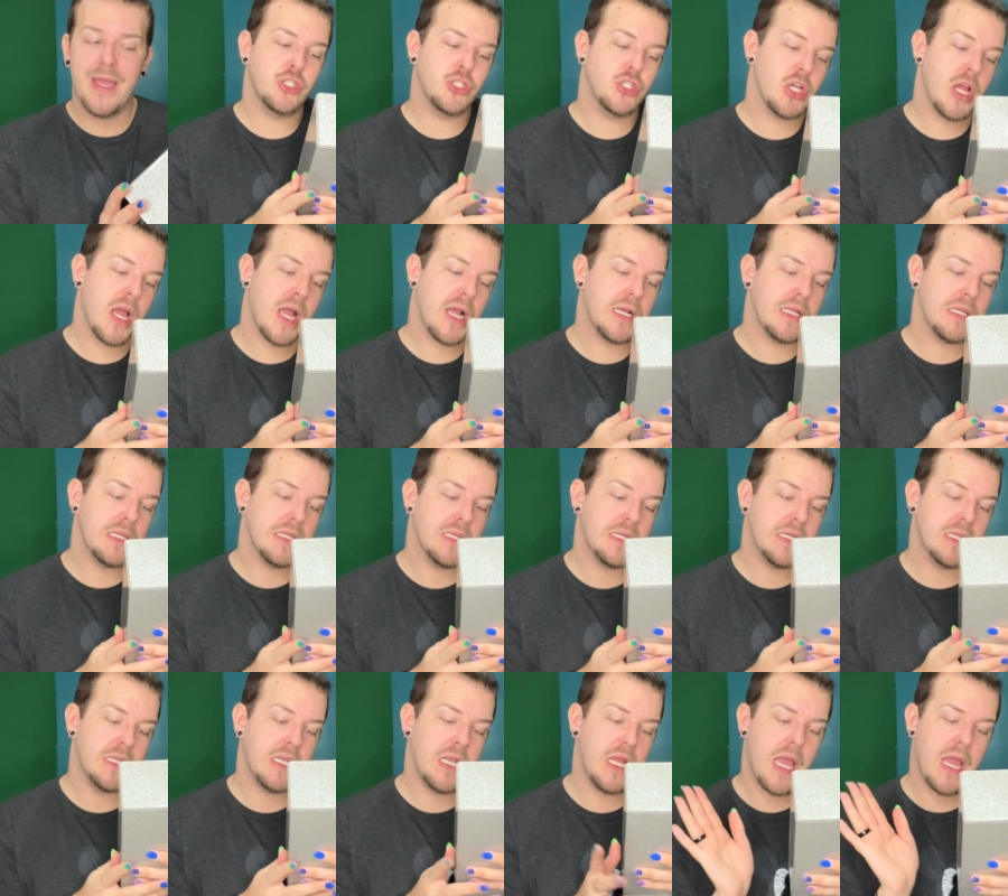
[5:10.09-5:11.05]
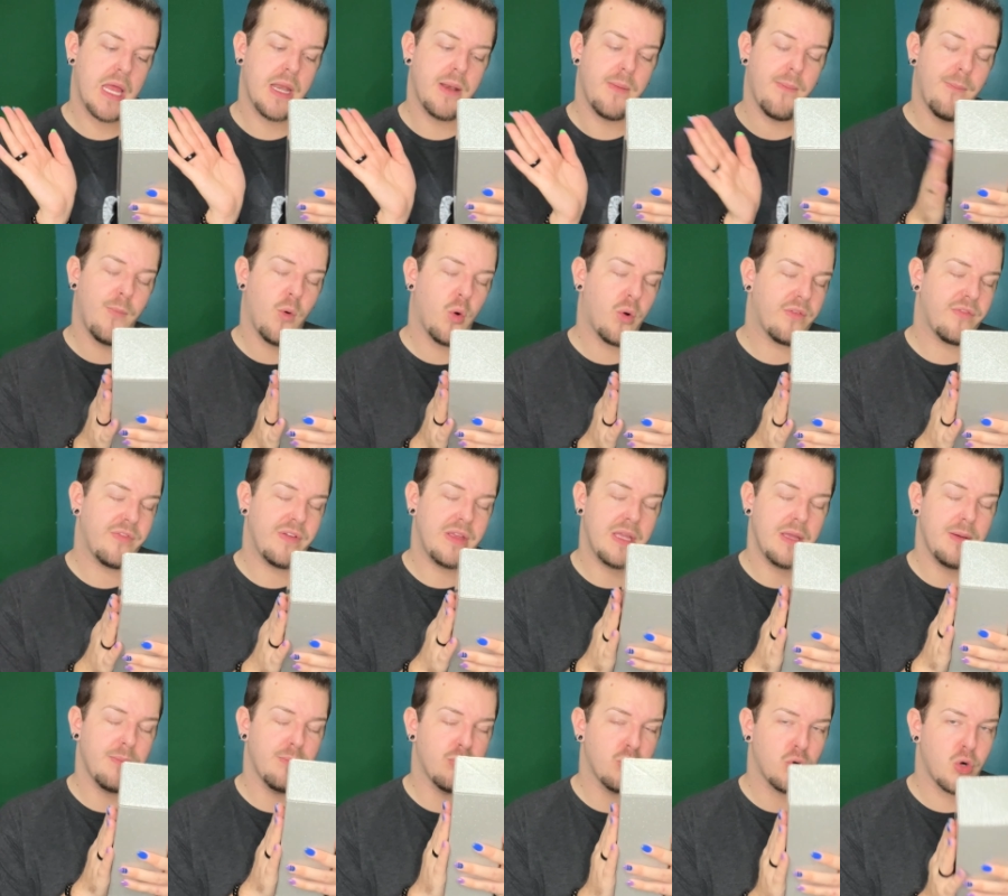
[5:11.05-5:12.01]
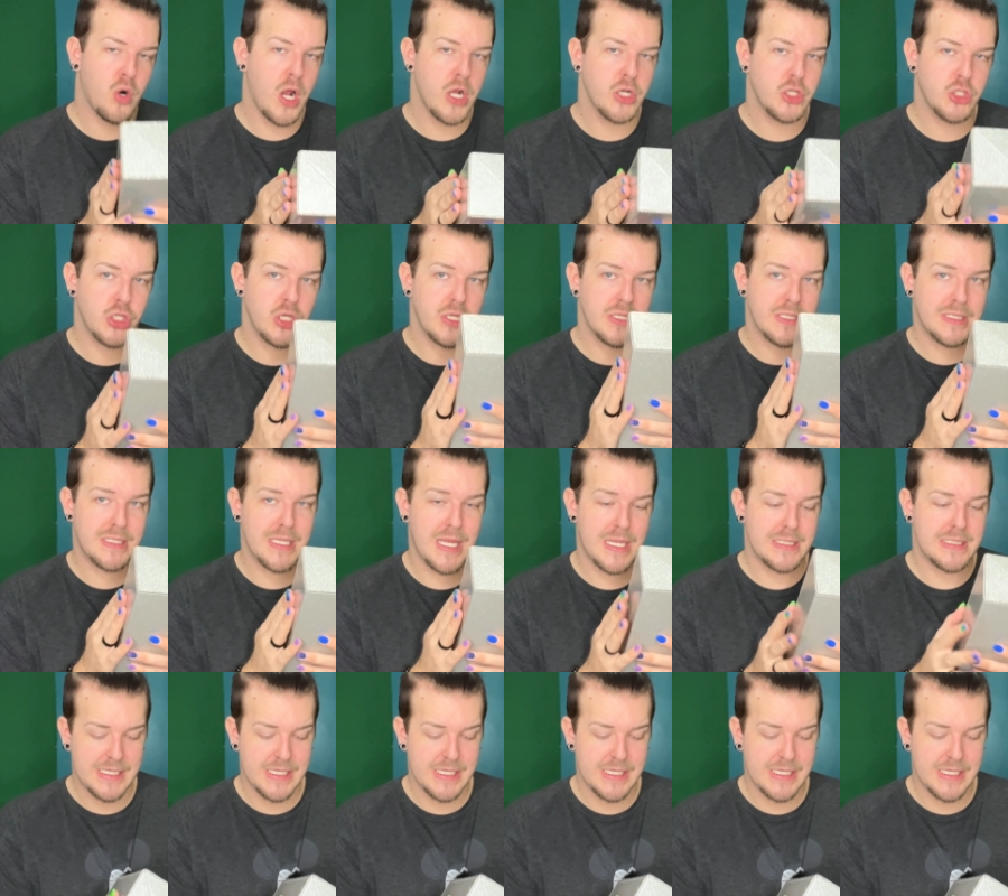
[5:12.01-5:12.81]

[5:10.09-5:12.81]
Jaclyn and Morphe brush set